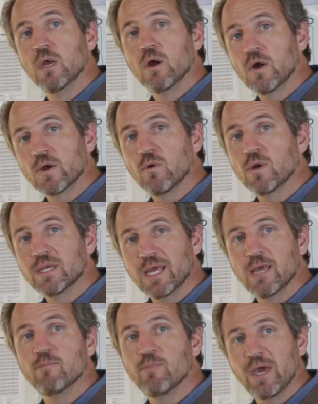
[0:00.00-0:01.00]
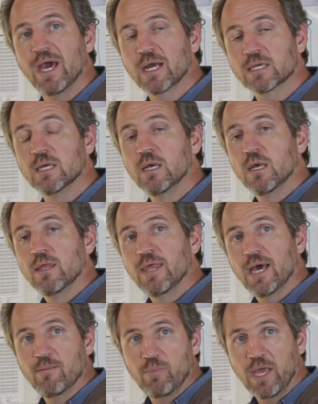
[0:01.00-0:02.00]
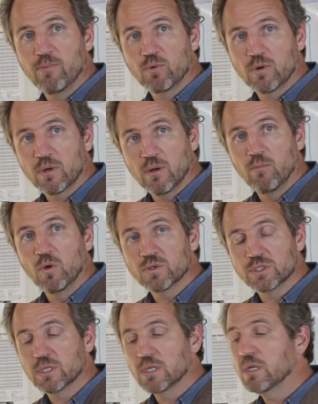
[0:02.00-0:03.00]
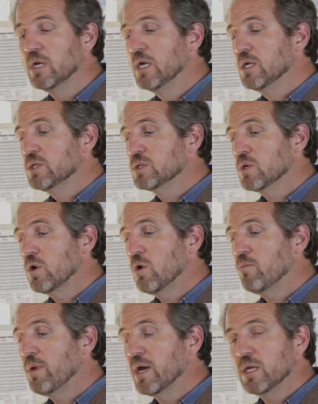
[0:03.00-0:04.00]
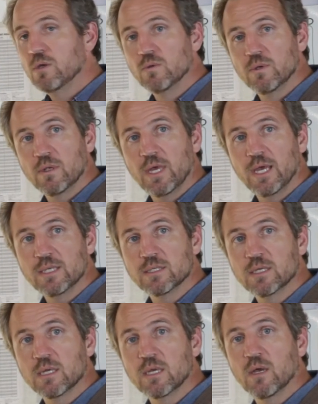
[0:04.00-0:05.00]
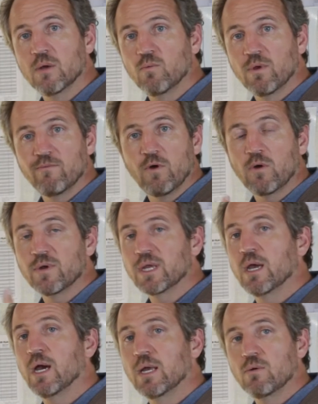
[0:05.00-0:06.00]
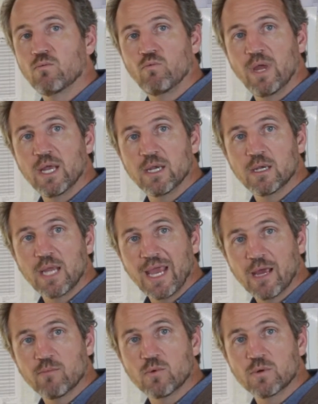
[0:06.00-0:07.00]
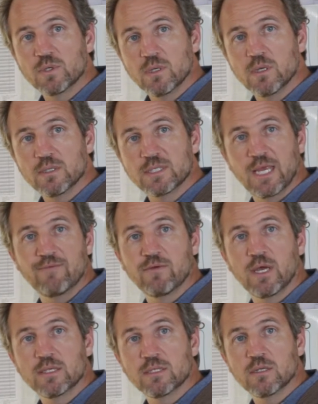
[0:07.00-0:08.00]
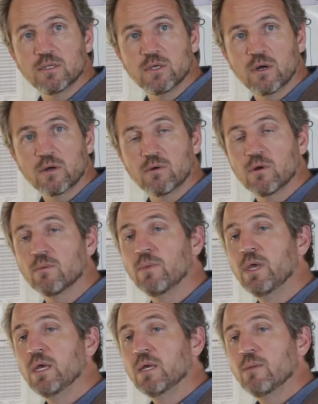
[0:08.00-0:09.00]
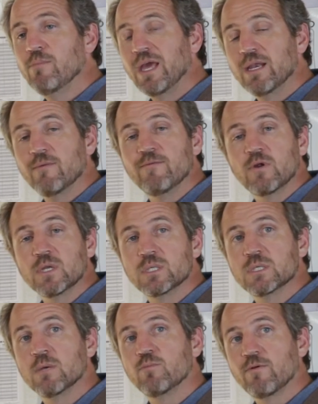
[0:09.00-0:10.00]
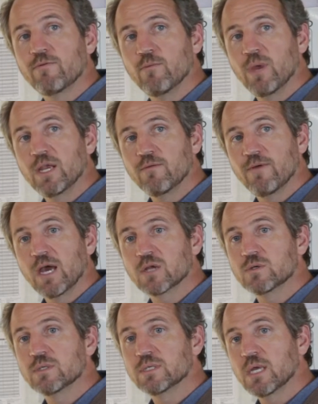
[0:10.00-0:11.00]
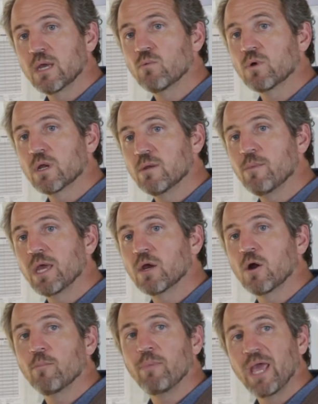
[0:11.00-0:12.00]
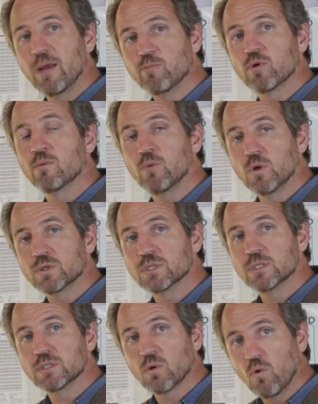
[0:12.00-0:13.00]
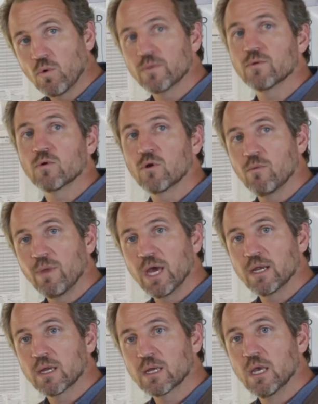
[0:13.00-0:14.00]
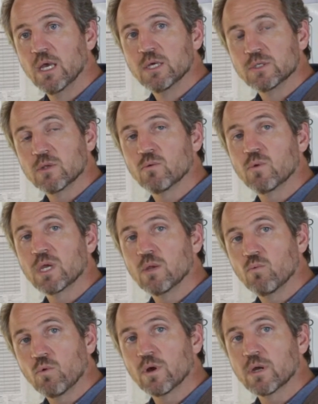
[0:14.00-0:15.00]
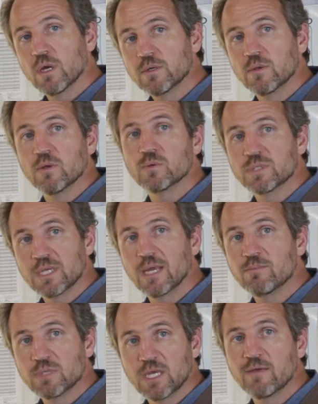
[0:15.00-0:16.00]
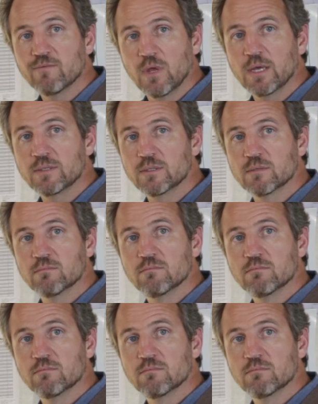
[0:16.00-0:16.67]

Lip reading: are going to impact that paper emulsion. So by utilizing, we've already got red and amber safe lights in the darkroom, made it very simple for manufacturers to say we're going to make our paper emulsions orthochromatic so that we can work under those same safe lights.